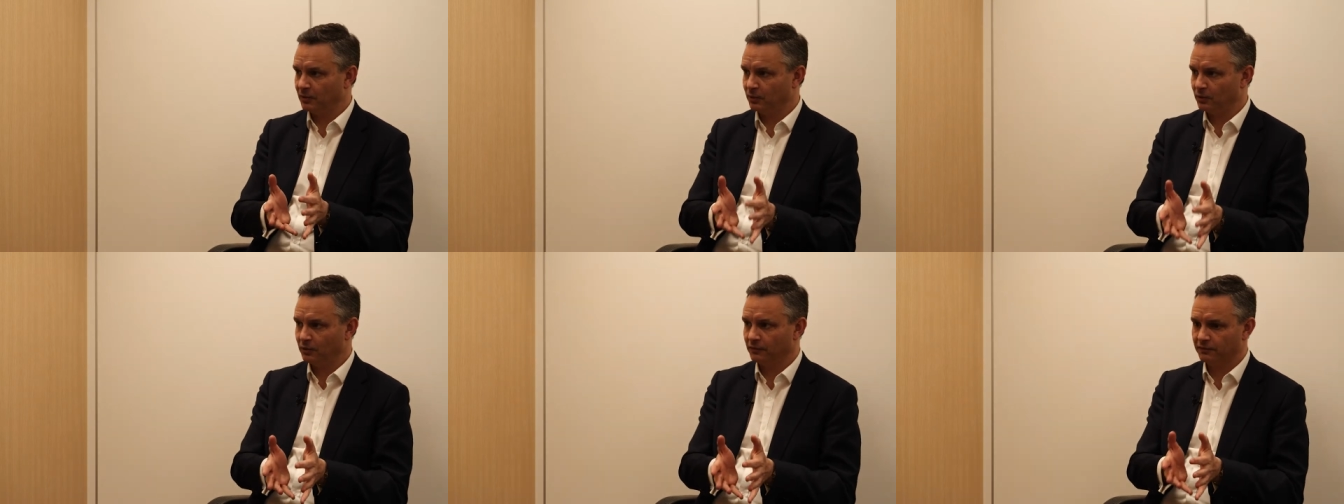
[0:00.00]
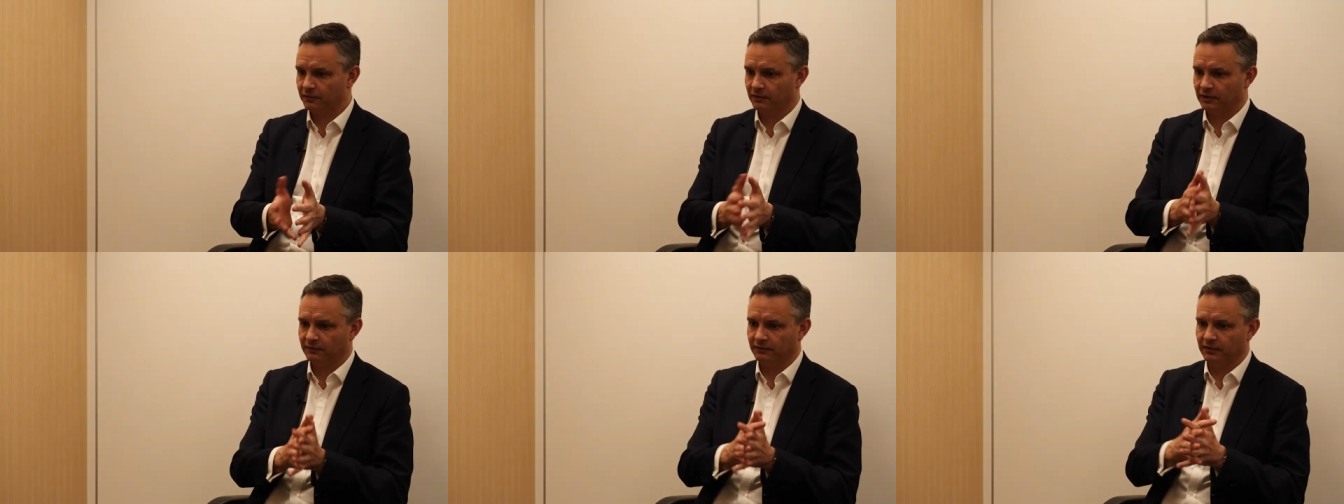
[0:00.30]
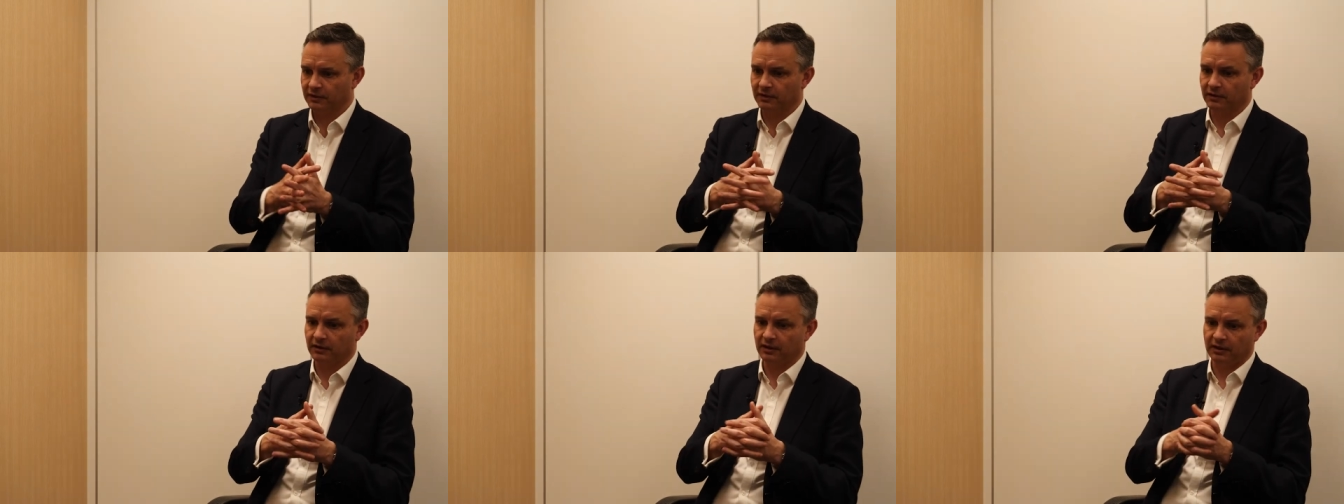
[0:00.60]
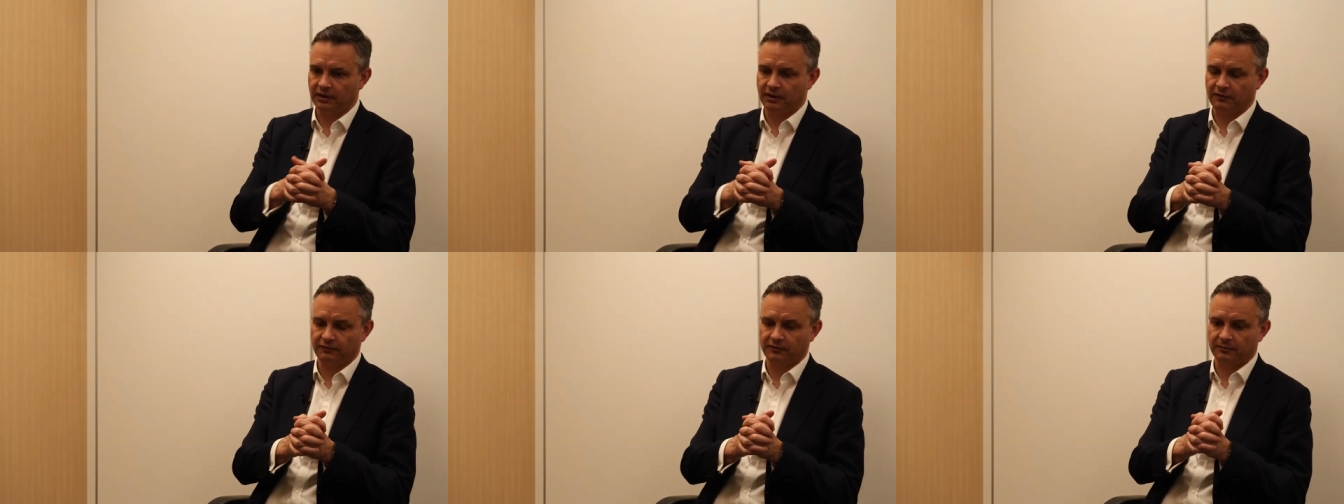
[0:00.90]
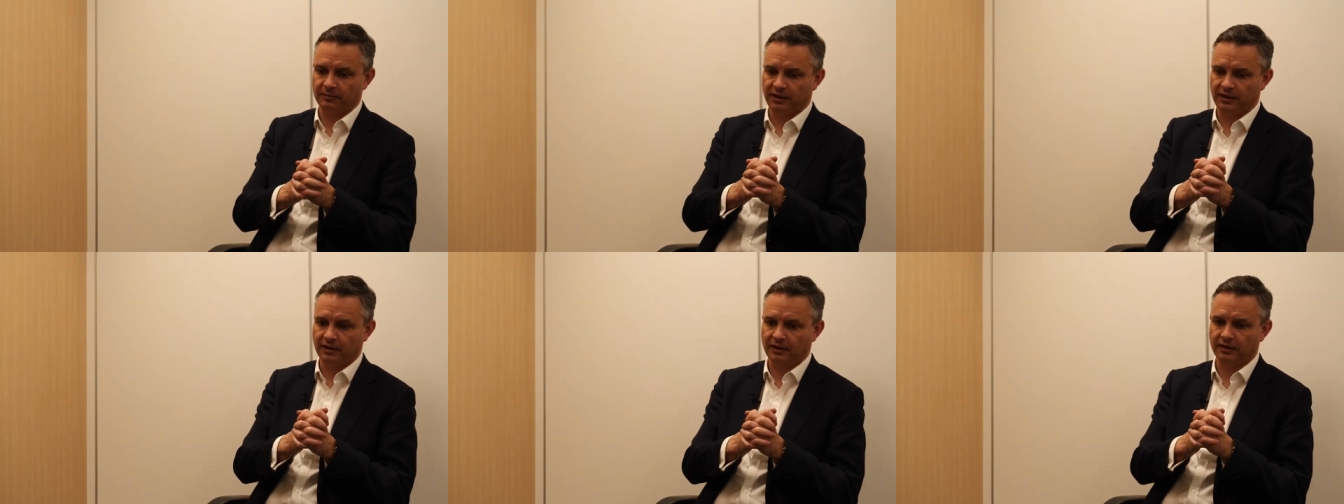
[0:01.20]
work for a living and have to
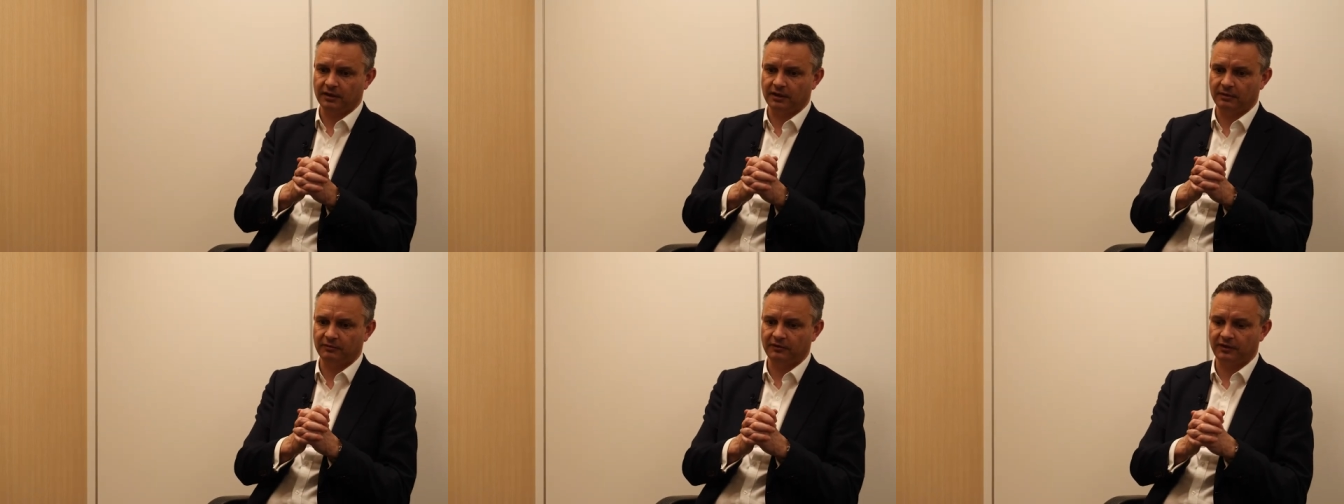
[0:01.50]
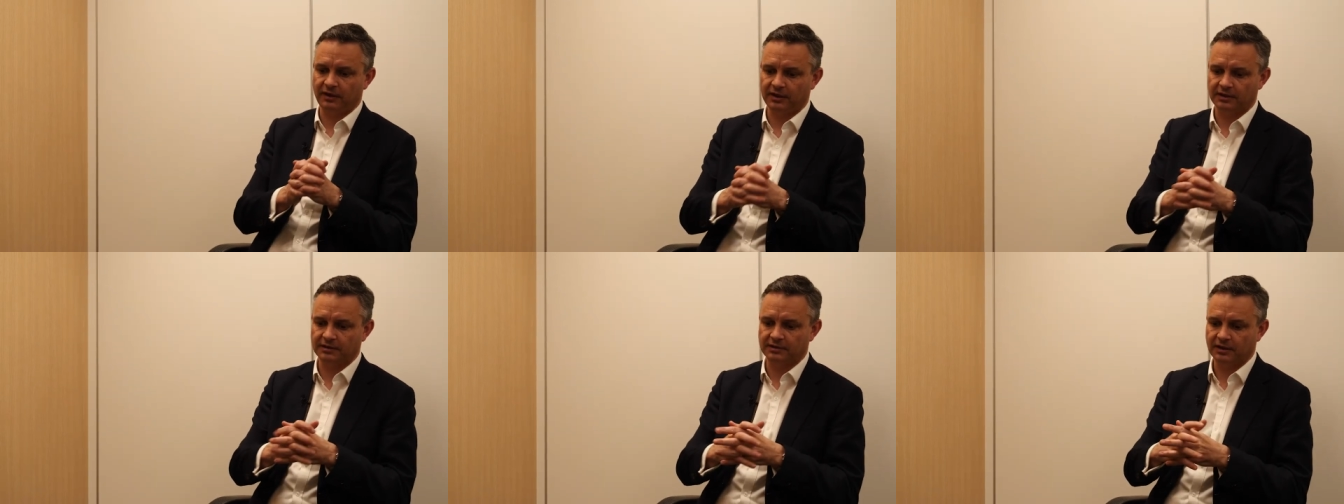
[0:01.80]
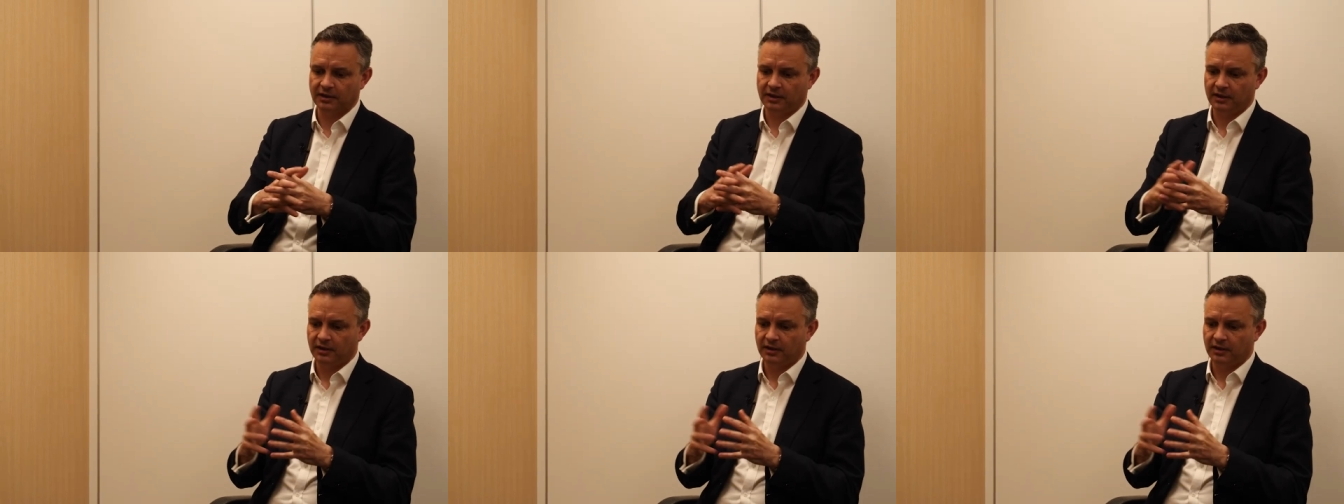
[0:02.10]
pay income tax.